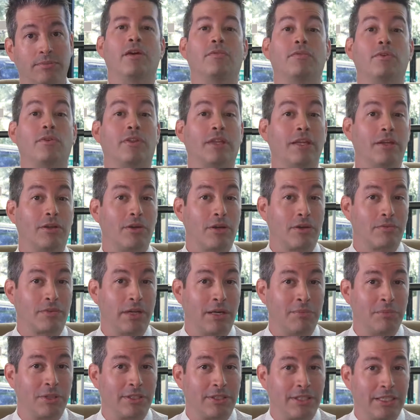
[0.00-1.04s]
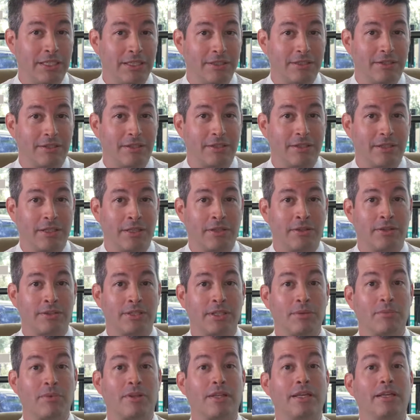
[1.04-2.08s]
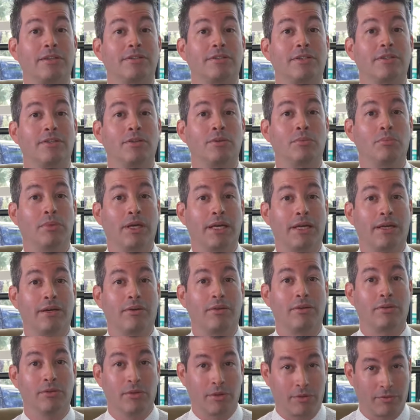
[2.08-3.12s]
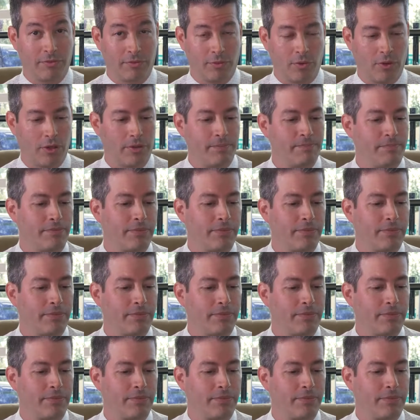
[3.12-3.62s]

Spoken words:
If you think you have gum disease, here are some things that you may look for.